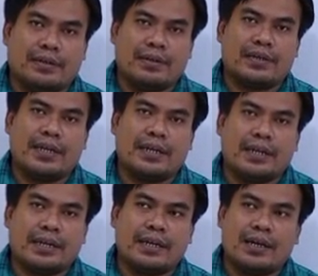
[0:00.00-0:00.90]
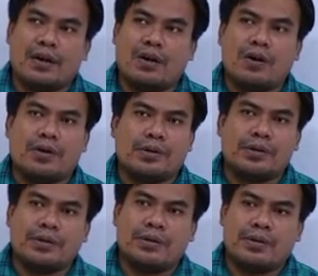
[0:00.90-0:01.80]
okay, or
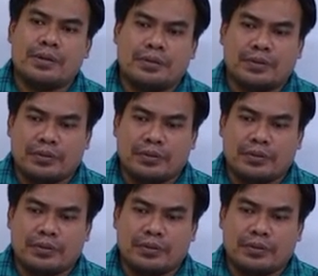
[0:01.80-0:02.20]
to